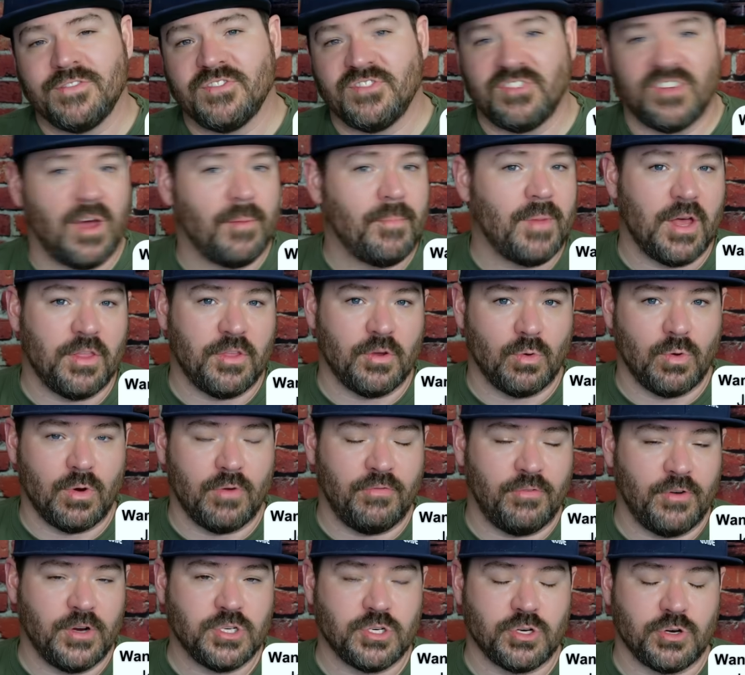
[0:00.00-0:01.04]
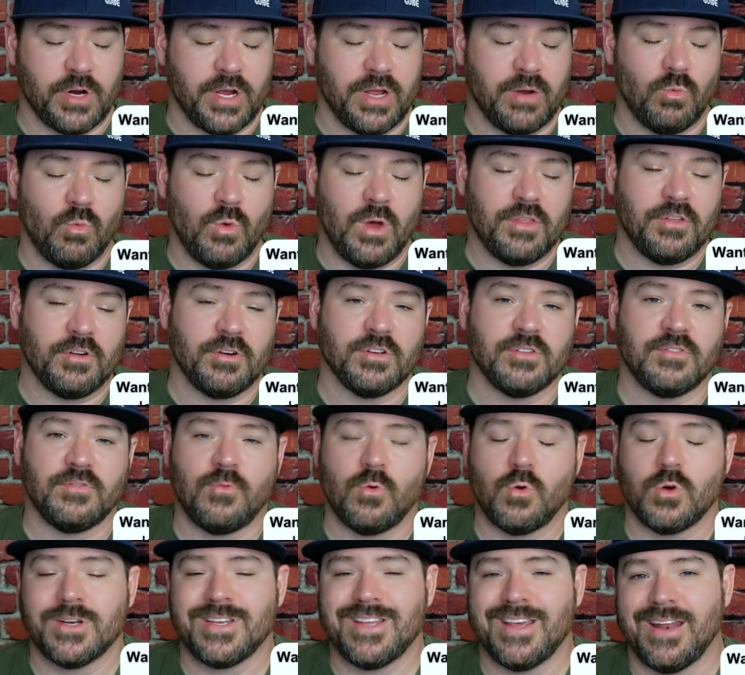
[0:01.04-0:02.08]
some other refrigerant, whether it's R
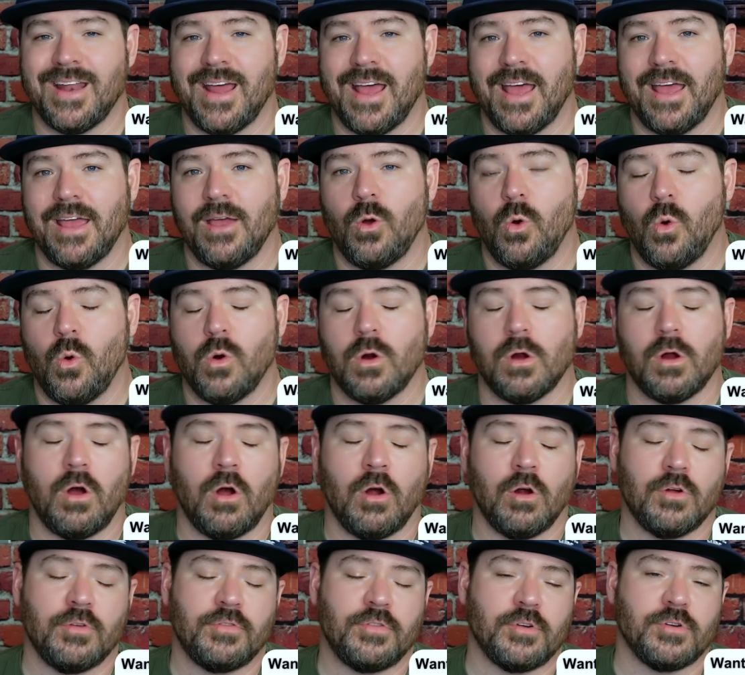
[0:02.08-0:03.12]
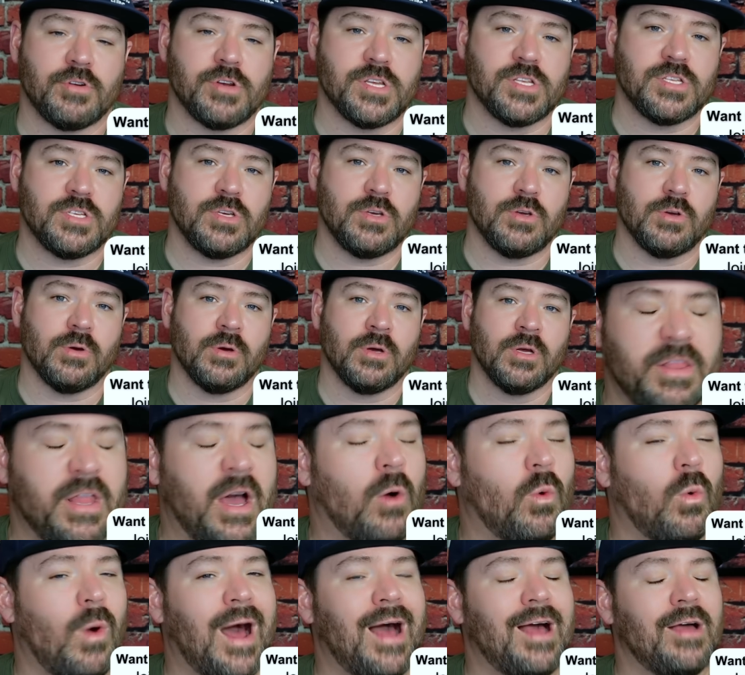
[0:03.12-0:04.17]
four ten A or R thirty-two. Now,
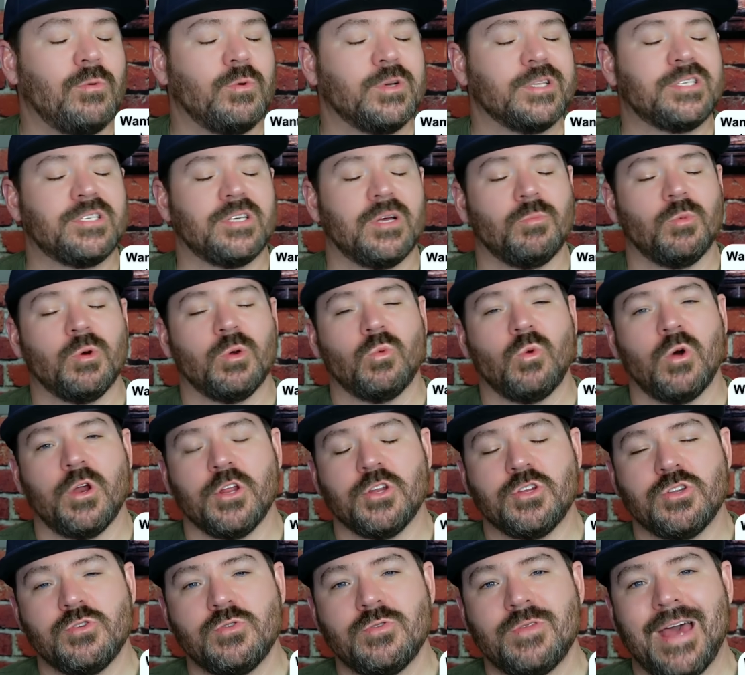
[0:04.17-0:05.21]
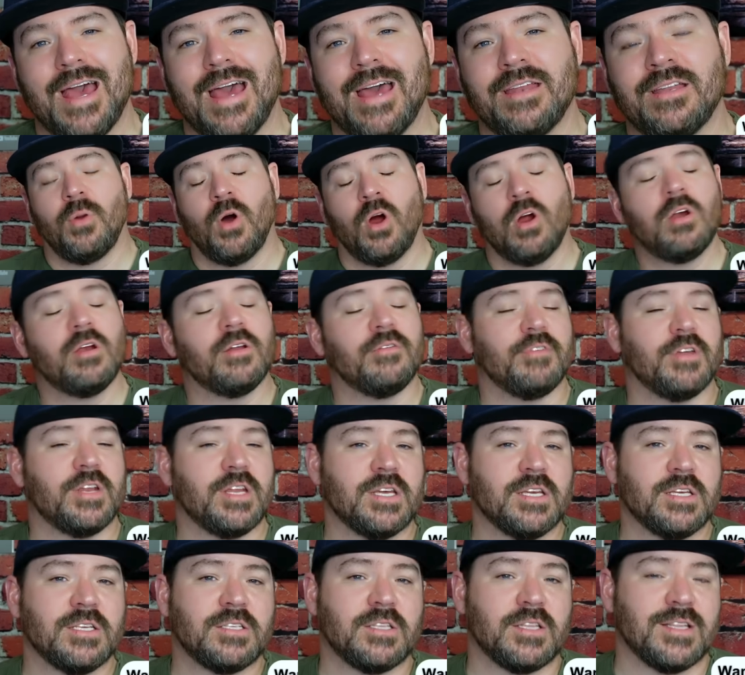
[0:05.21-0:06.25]
why would someone want to do that? Part of it
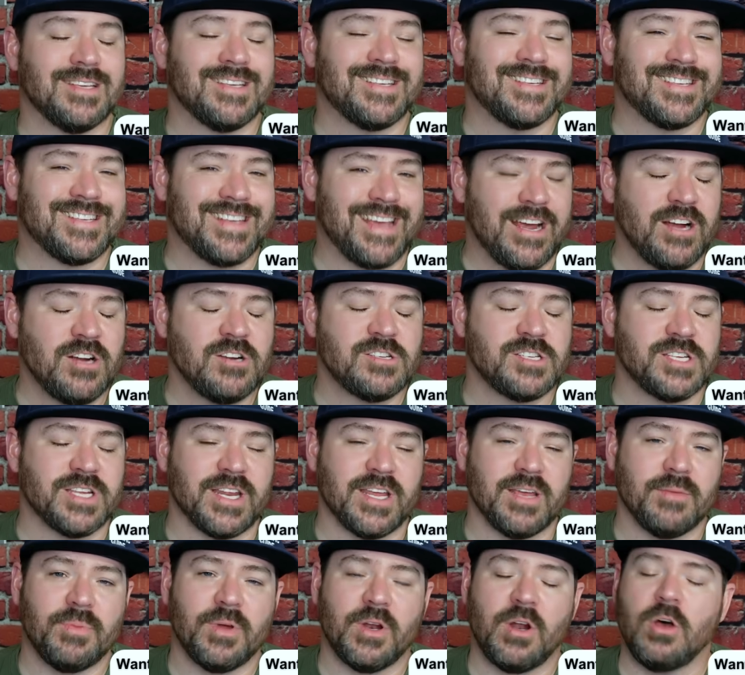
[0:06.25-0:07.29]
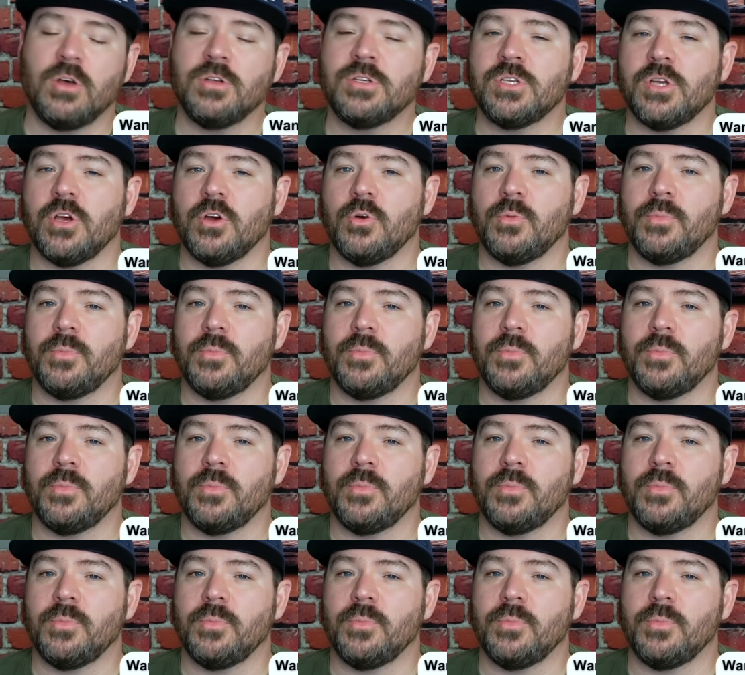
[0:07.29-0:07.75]
is the scarcity, but also